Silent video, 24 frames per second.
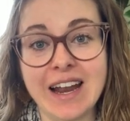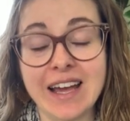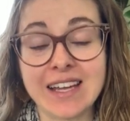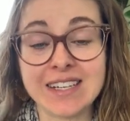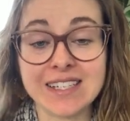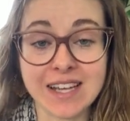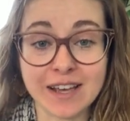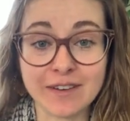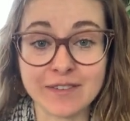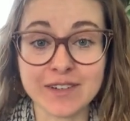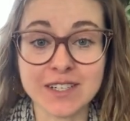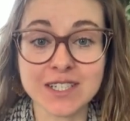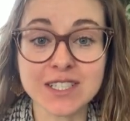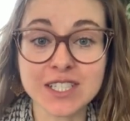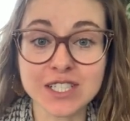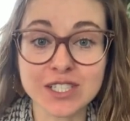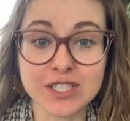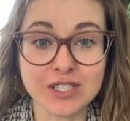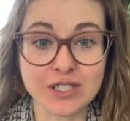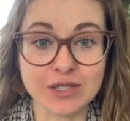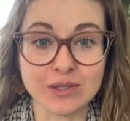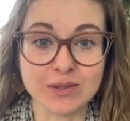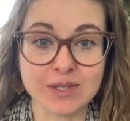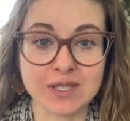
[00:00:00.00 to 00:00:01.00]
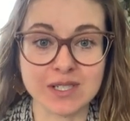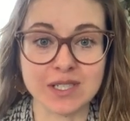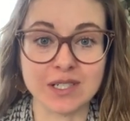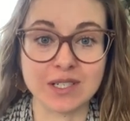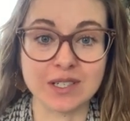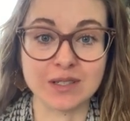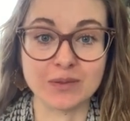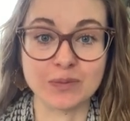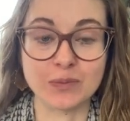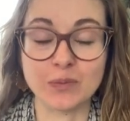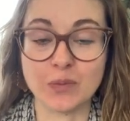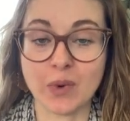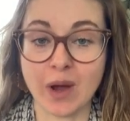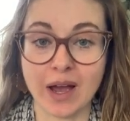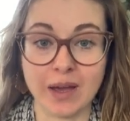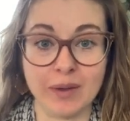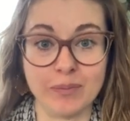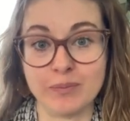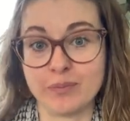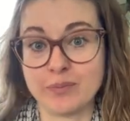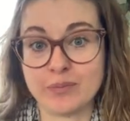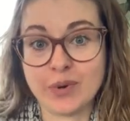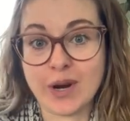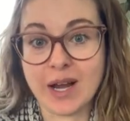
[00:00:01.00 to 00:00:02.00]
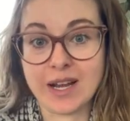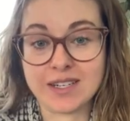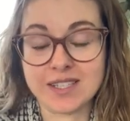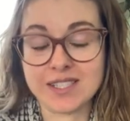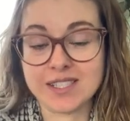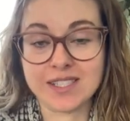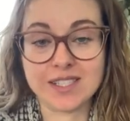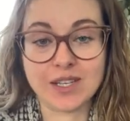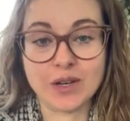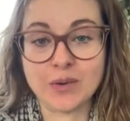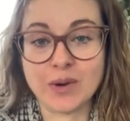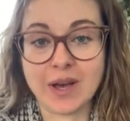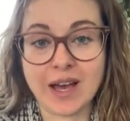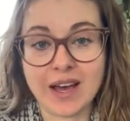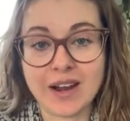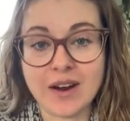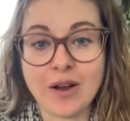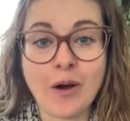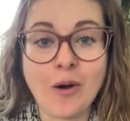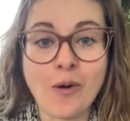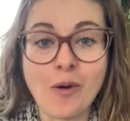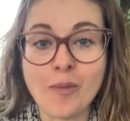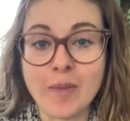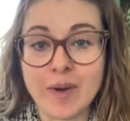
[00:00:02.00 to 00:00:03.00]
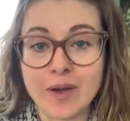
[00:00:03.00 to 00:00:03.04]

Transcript: I definitely do still I practice yoga at home,